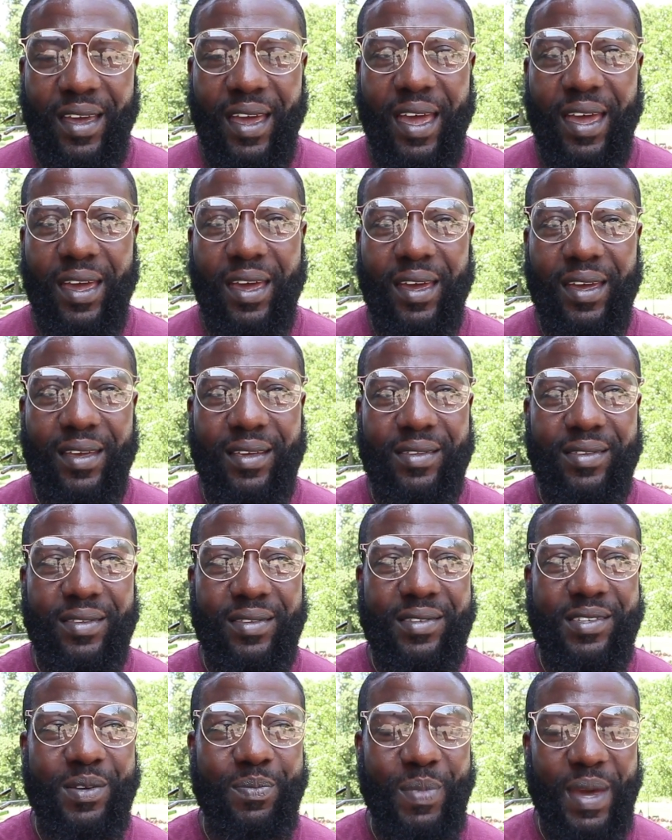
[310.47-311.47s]
And
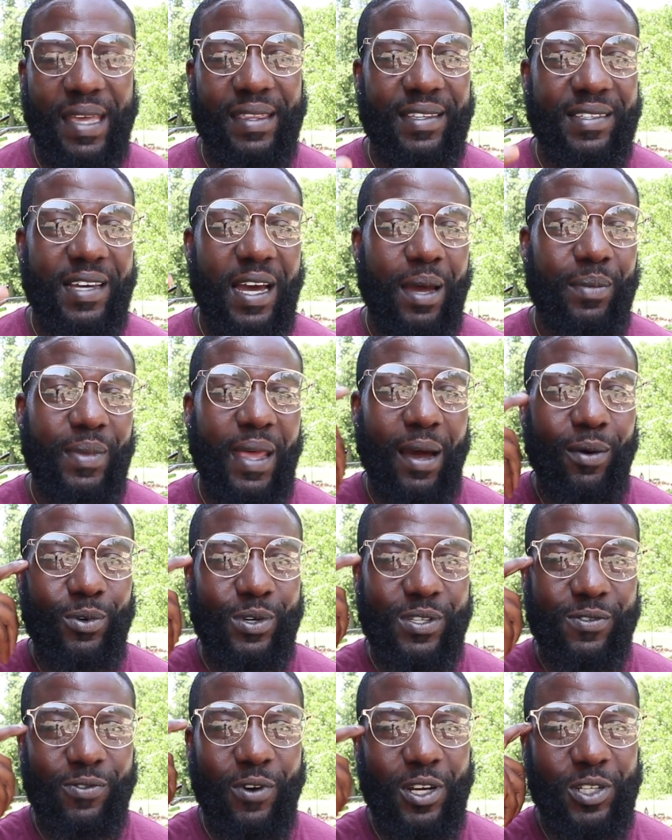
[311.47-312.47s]
to me at the time, that
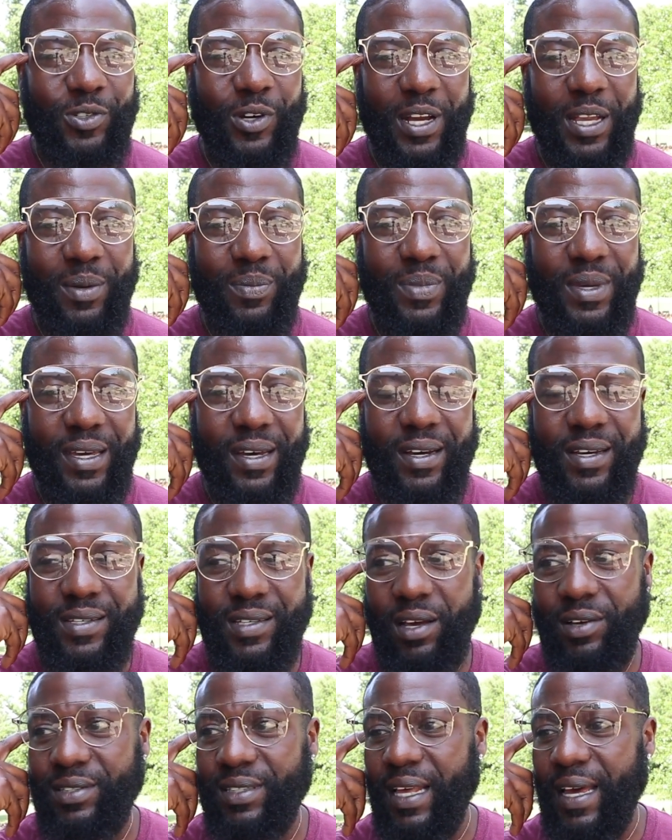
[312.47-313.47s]
was frustrating because
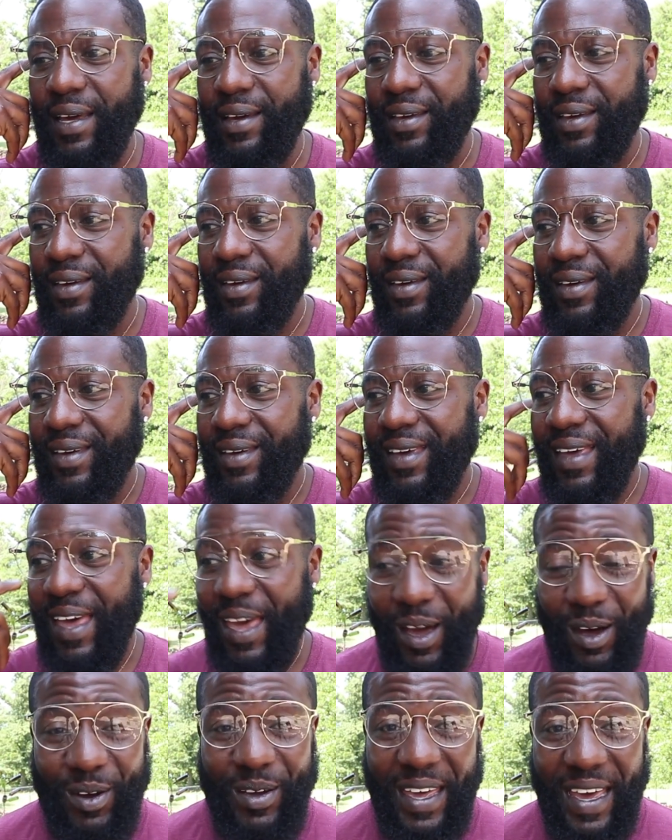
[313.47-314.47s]
I was like,
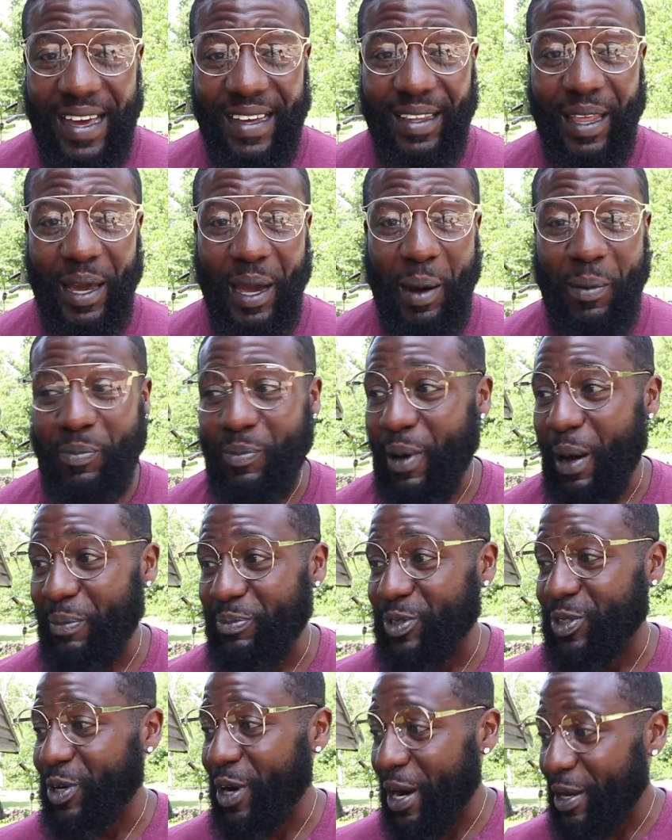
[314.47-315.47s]
hell yeah, like I'm
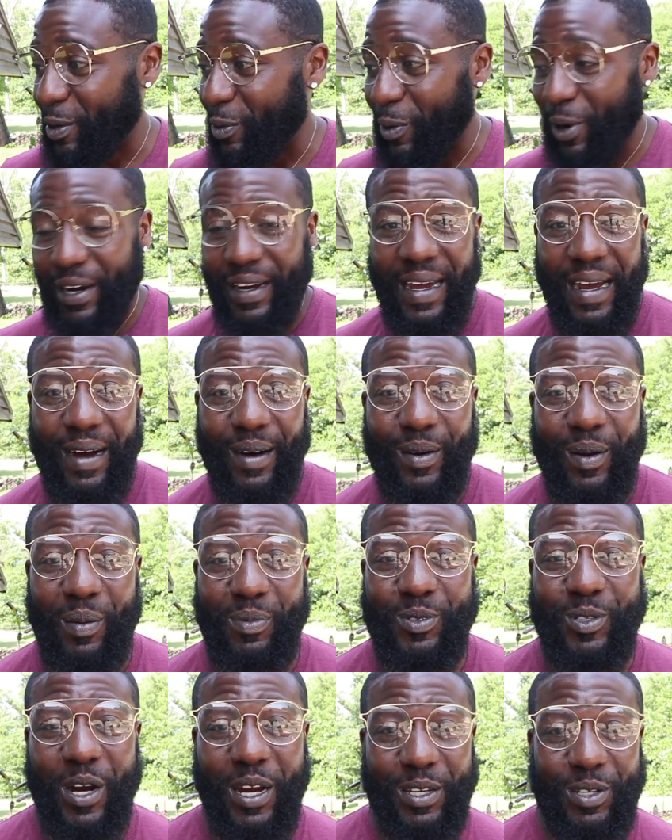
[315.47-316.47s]
trying to work out,
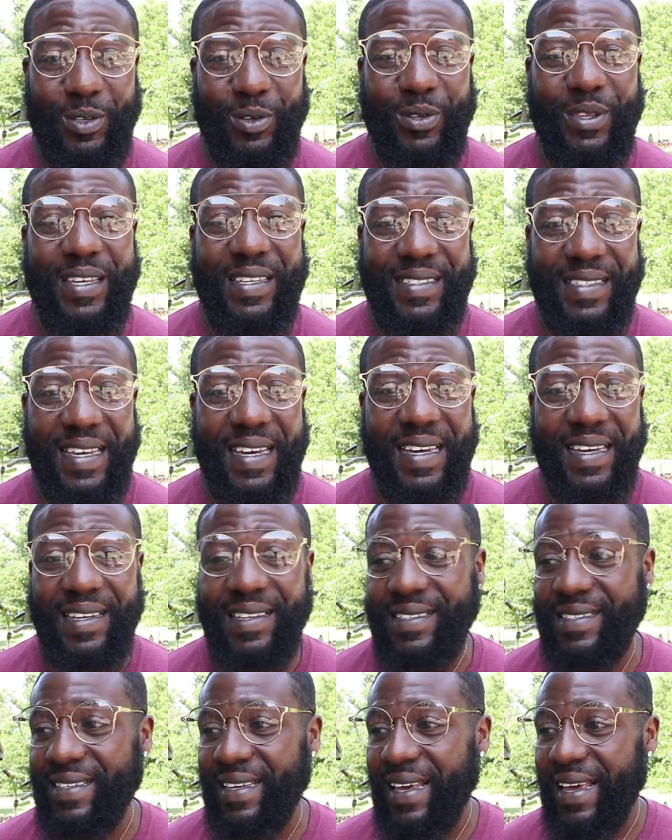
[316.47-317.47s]
I'm trying to do these
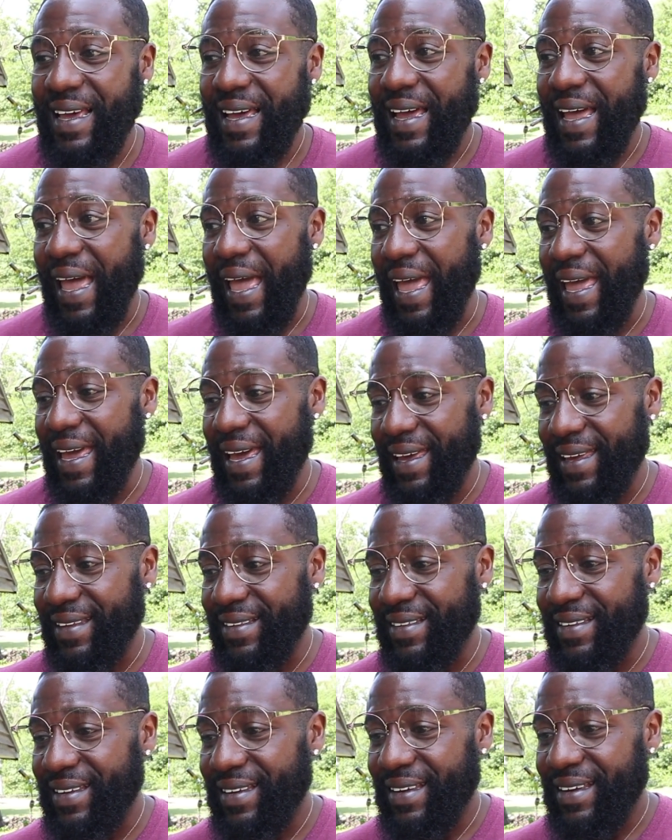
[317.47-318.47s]
things,
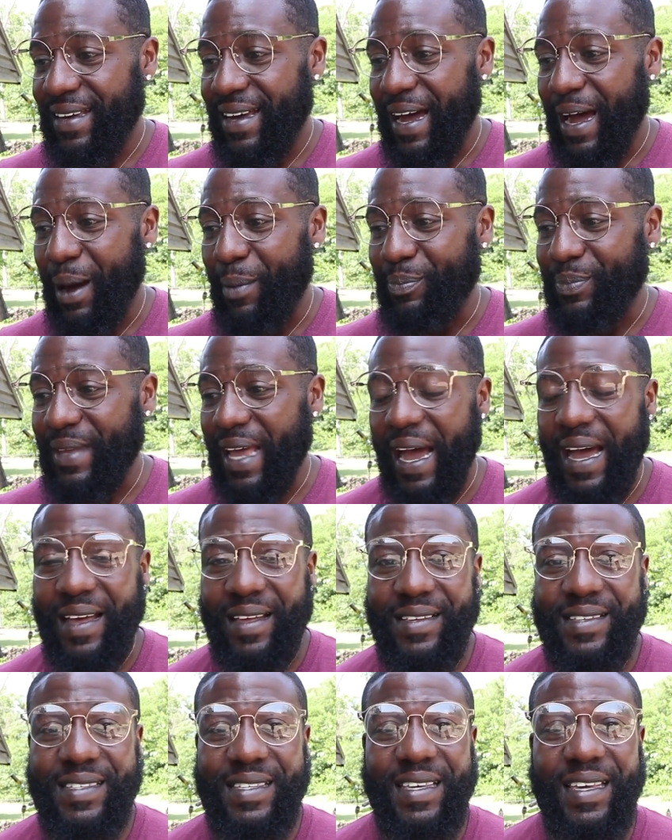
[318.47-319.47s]
and I'm
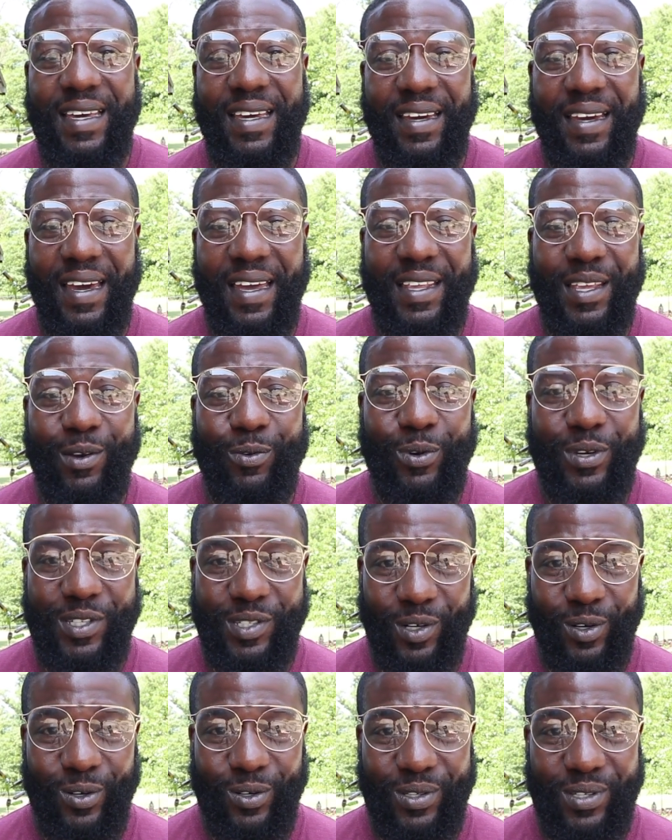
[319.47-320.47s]
not seeing any
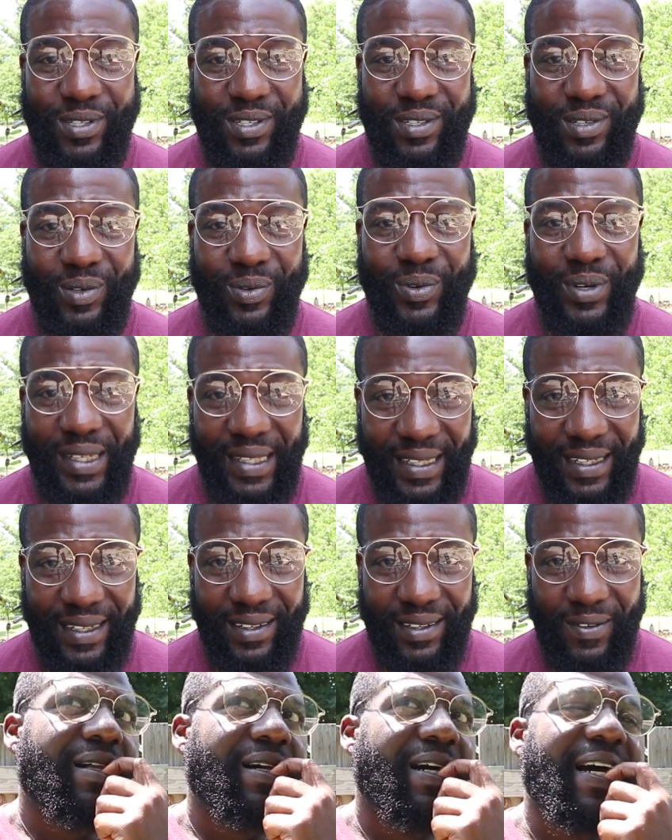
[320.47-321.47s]
results, really.
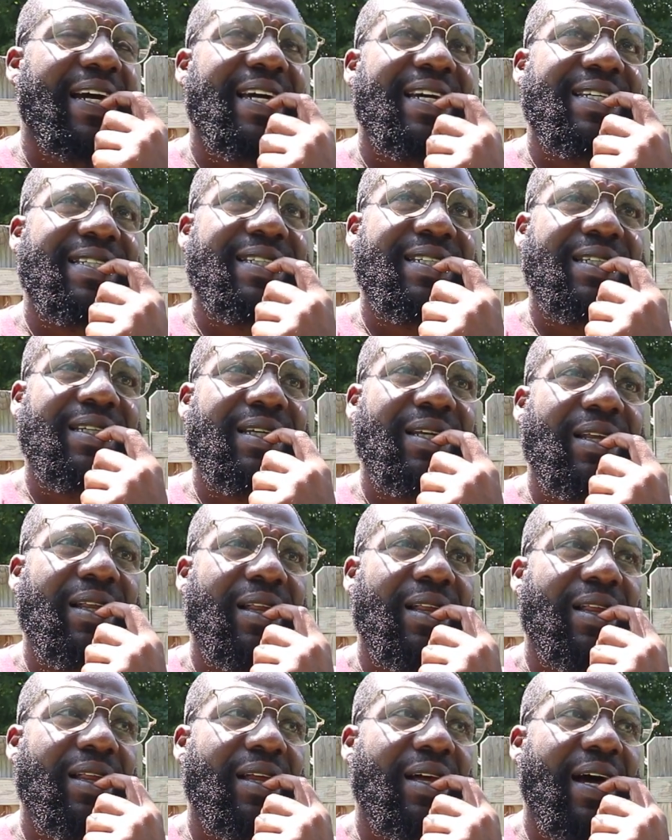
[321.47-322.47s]
I guess
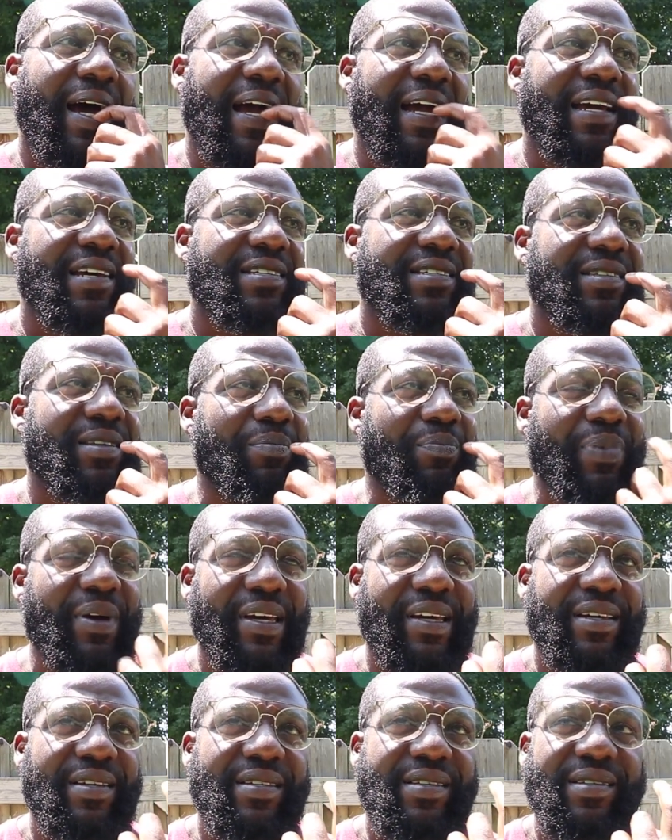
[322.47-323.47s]
the
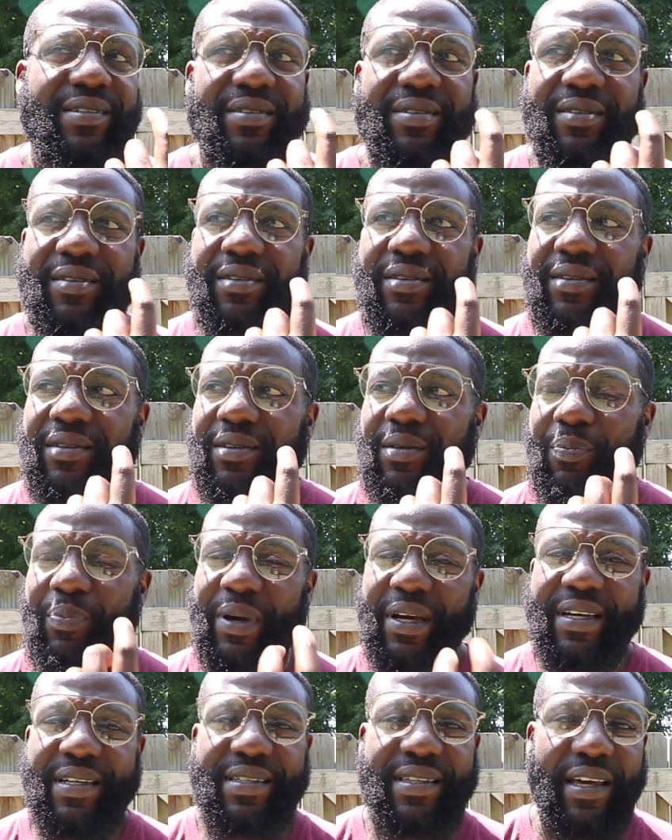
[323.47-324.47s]

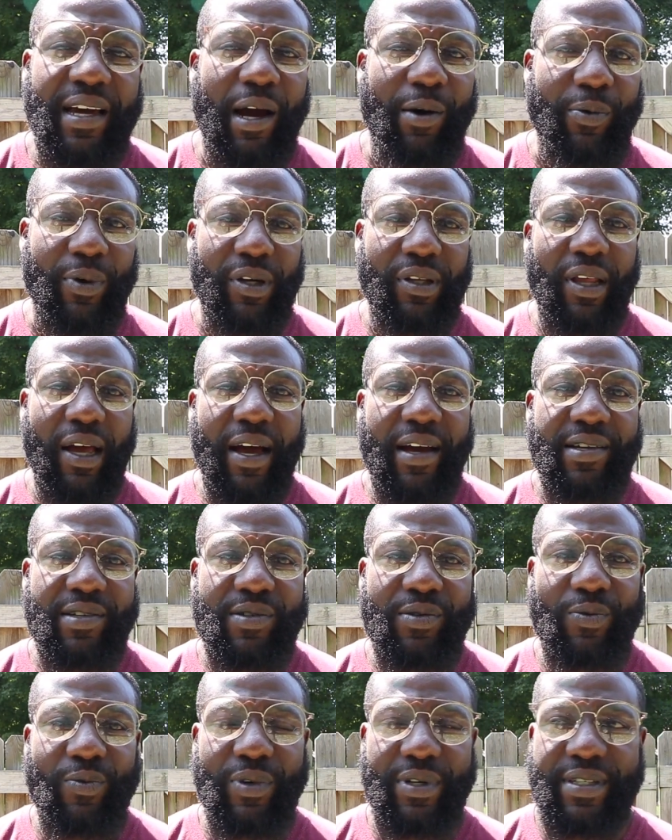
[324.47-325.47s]
biggest thing I
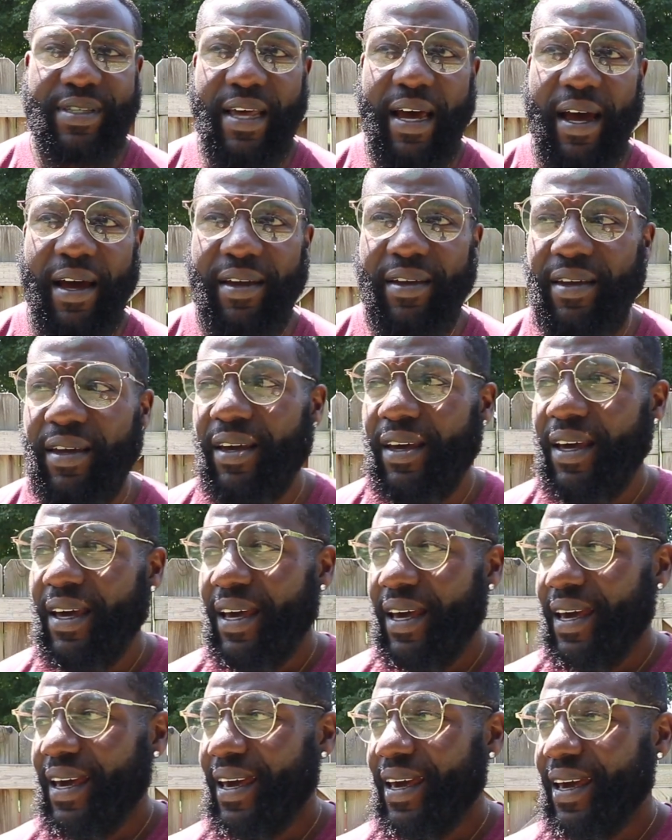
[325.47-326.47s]
realized was that
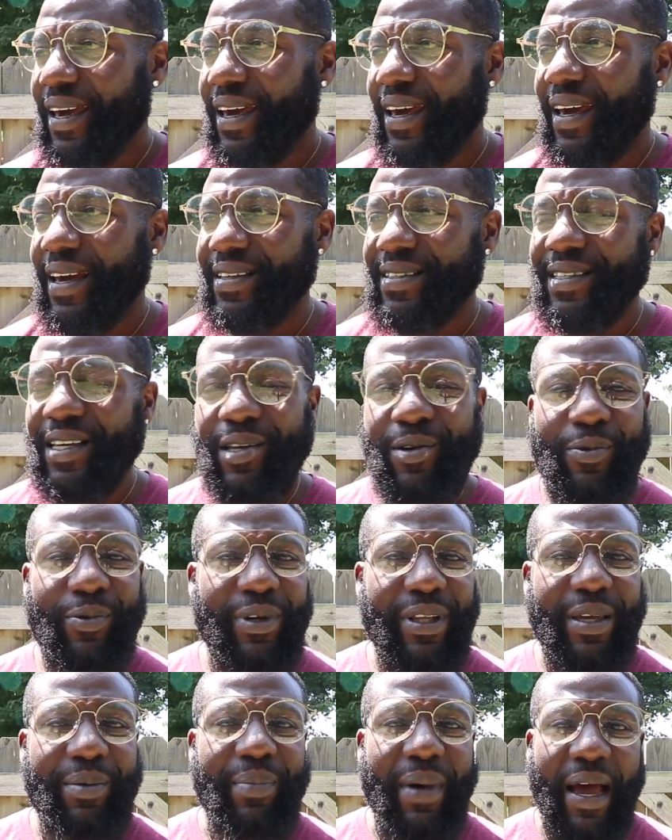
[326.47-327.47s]
it didn't
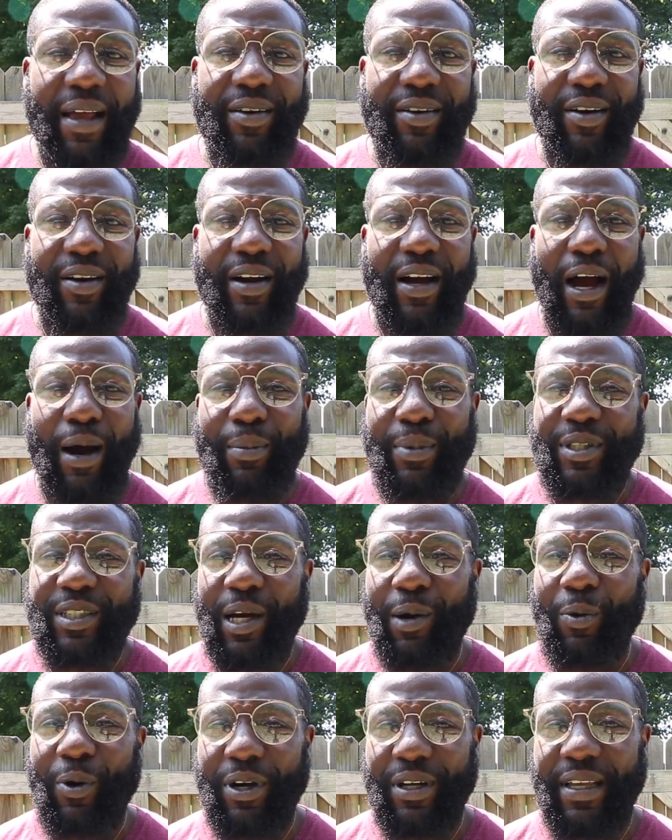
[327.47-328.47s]
really matter how much
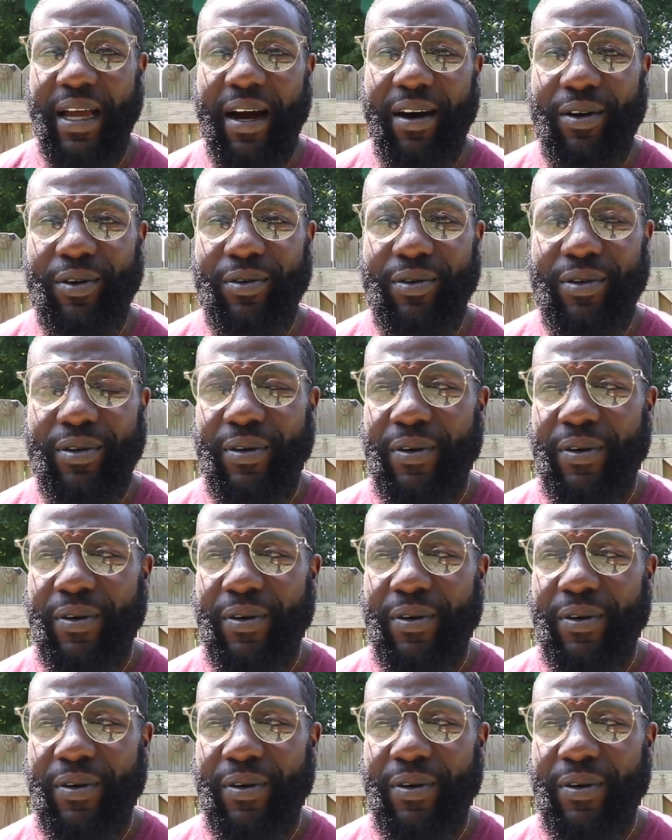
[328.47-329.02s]
I worked out.